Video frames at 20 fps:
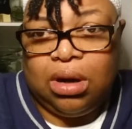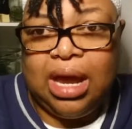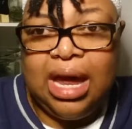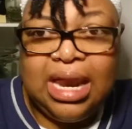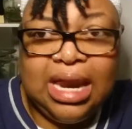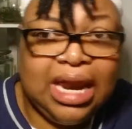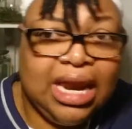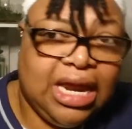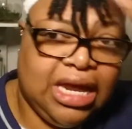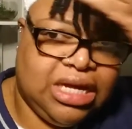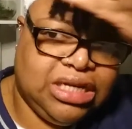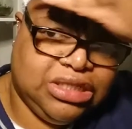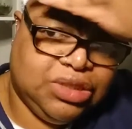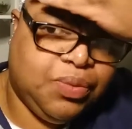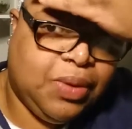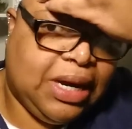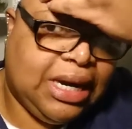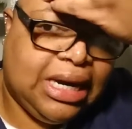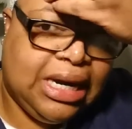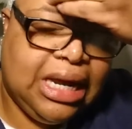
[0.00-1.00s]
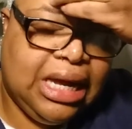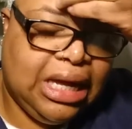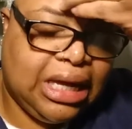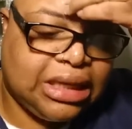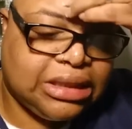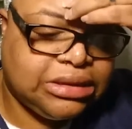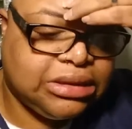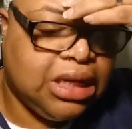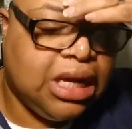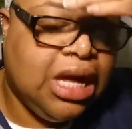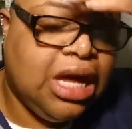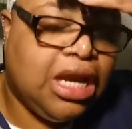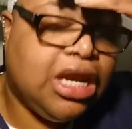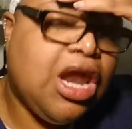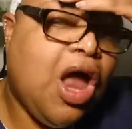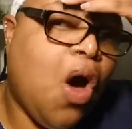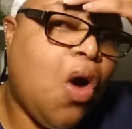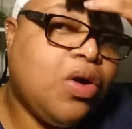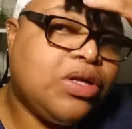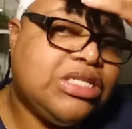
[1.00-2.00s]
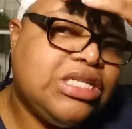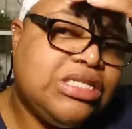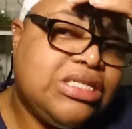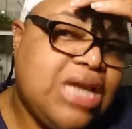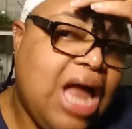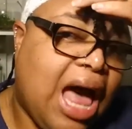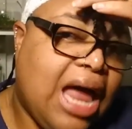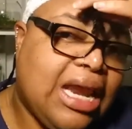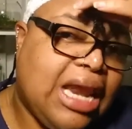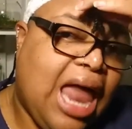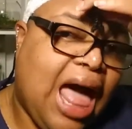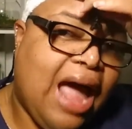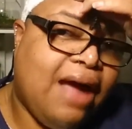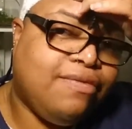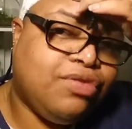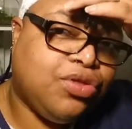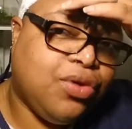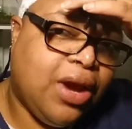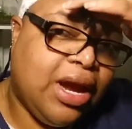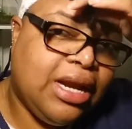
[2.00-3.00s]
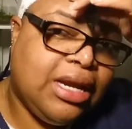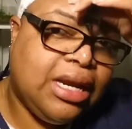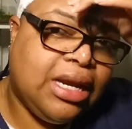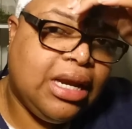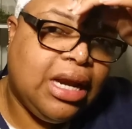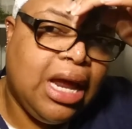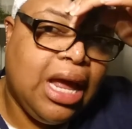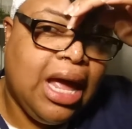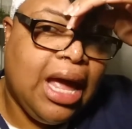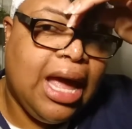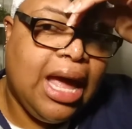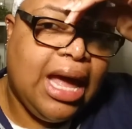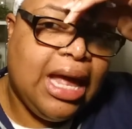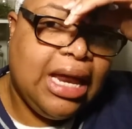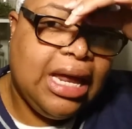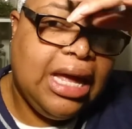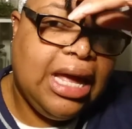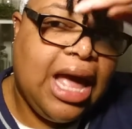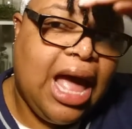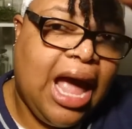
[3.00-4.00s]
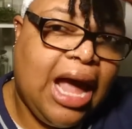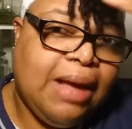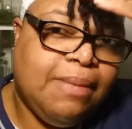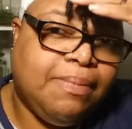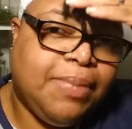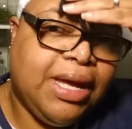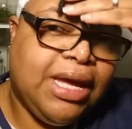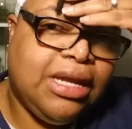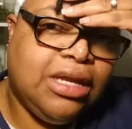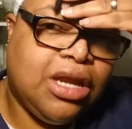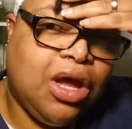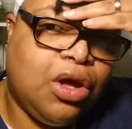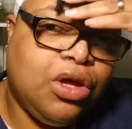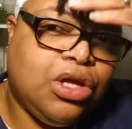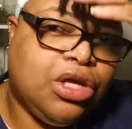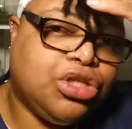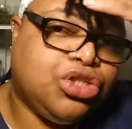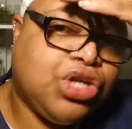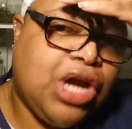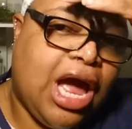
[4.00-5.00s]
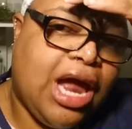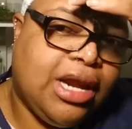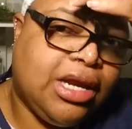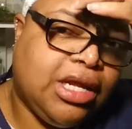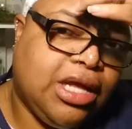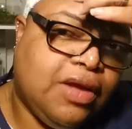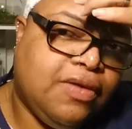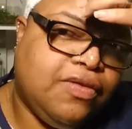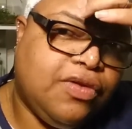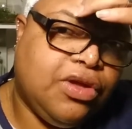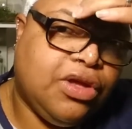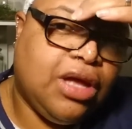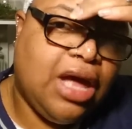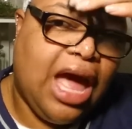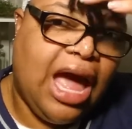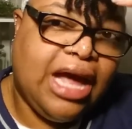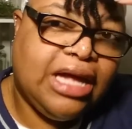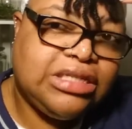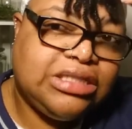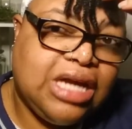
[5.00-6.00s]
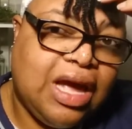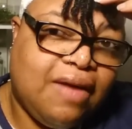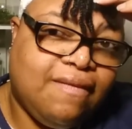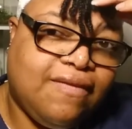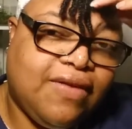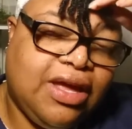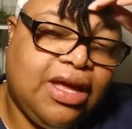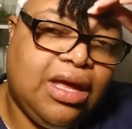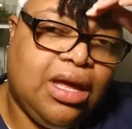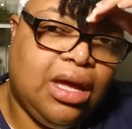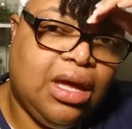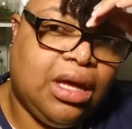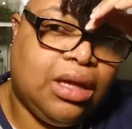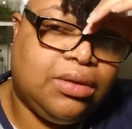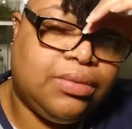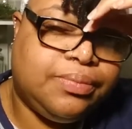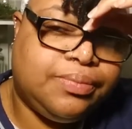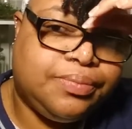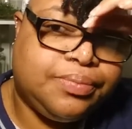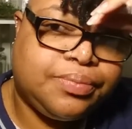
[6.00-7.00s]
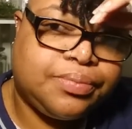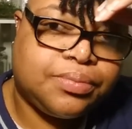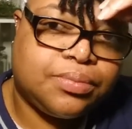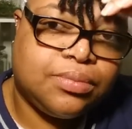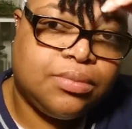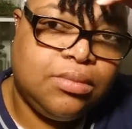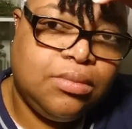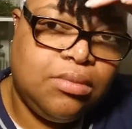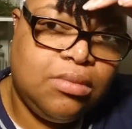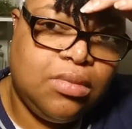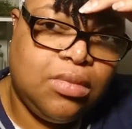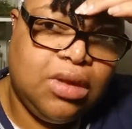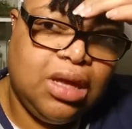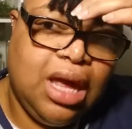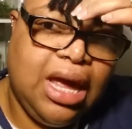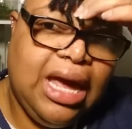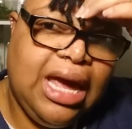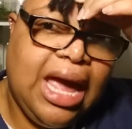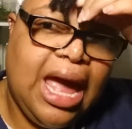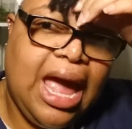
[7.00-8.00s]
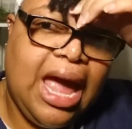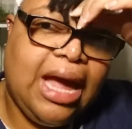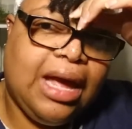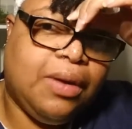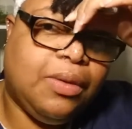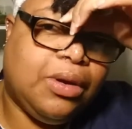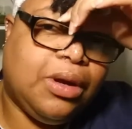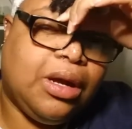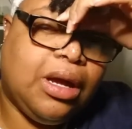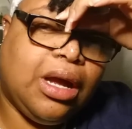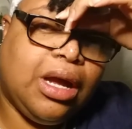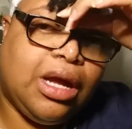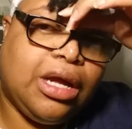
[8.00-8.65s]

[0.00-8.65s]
And it is what it is. Long as it's not life-threatening, and he ain't beating on you and trying to give you HIV, he ain't,